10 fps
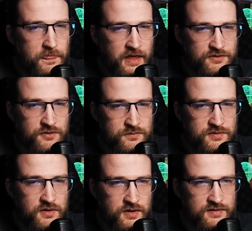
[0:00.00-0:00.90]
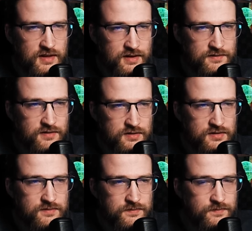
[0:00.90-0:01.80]
Yeah, Jerome, snow day's a lot of fun.
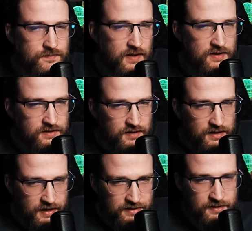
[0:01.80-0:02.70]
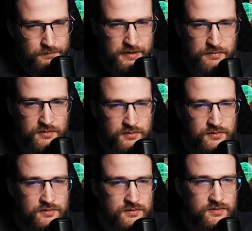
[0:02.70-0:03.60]
I think I think people
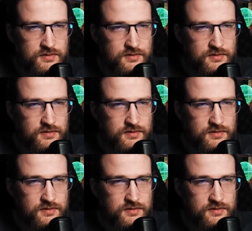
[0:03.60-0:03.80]
who